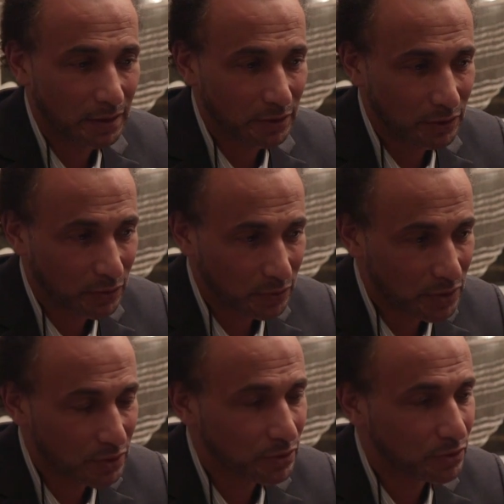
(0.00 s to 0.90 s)
in the
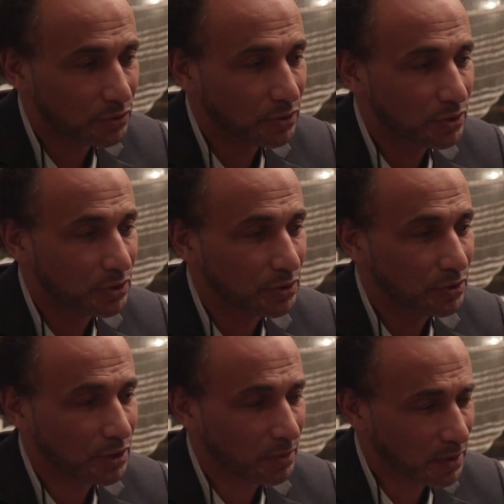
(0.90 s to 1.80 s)
Christian
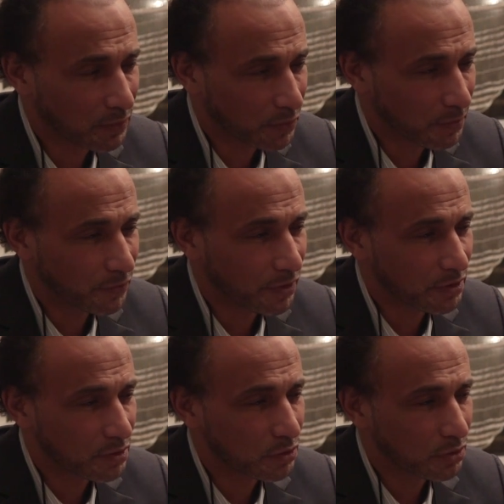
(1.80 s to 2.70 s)
tradition, coming from a
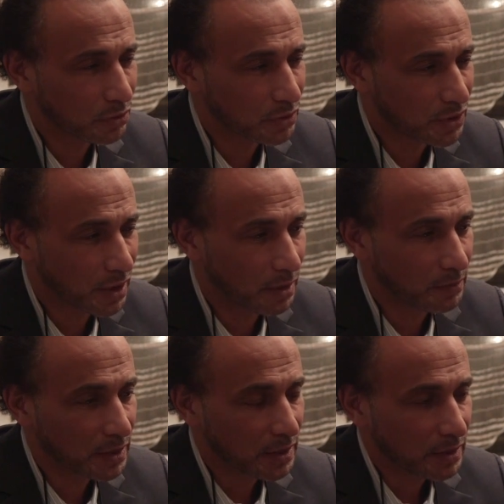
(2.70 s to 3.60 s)
very long
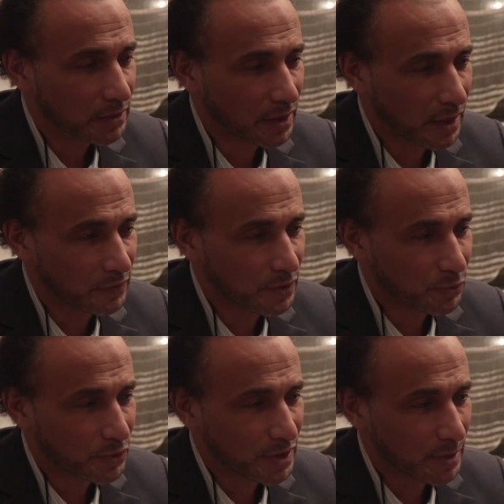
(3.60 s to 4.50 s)
time, you have this
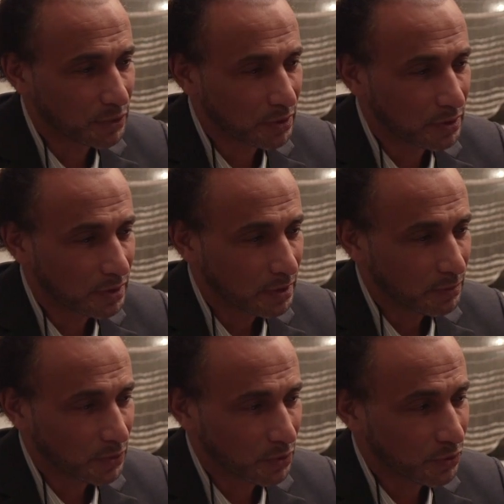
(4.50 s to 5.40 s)
perception,
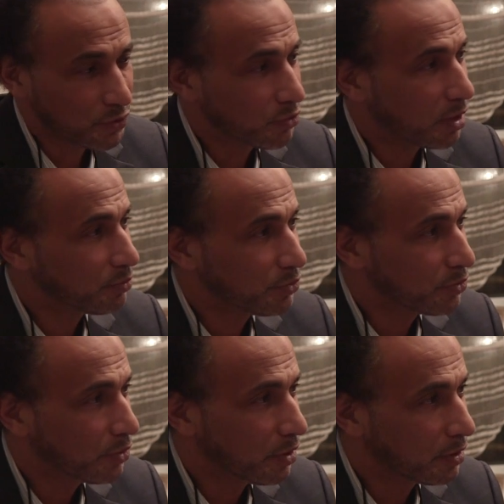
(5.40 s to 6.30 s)
because you are
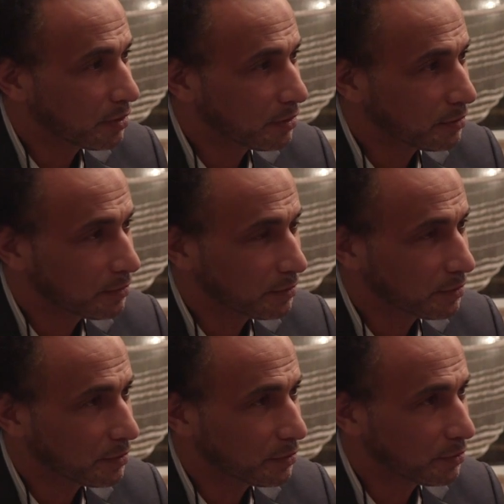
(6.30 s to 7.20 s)
poor,
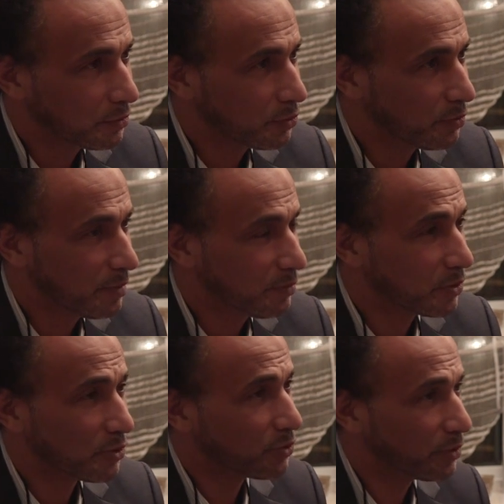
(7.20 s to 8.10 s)

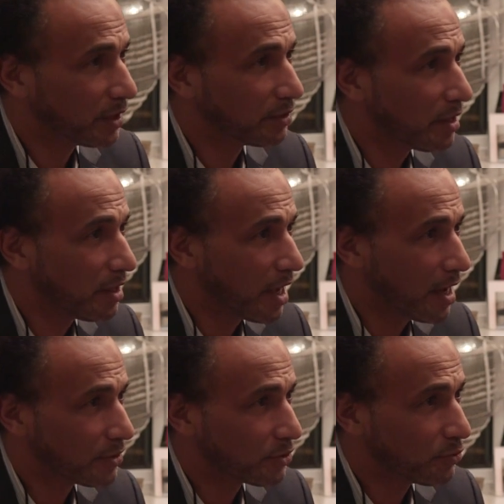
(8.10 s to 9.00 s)
because you are the
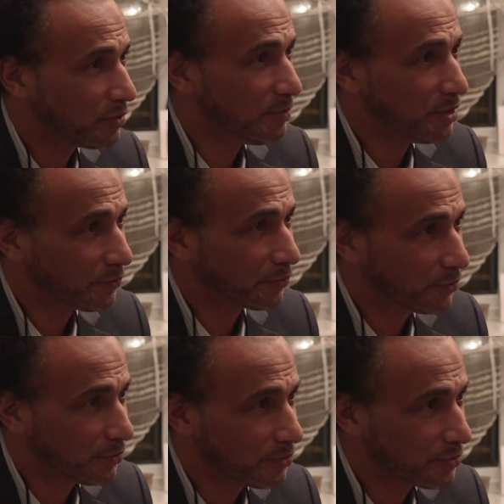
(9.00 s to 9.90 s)
last, you will be the
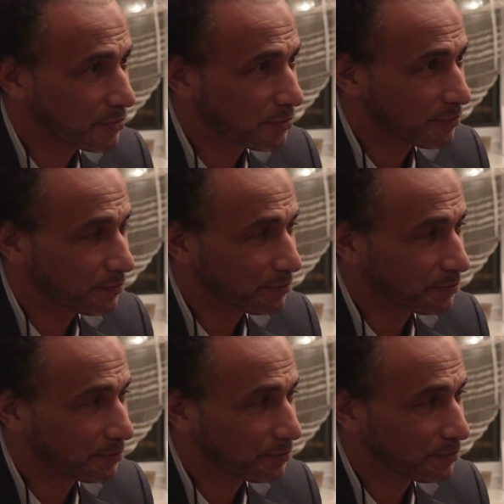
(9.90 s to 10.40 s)
first.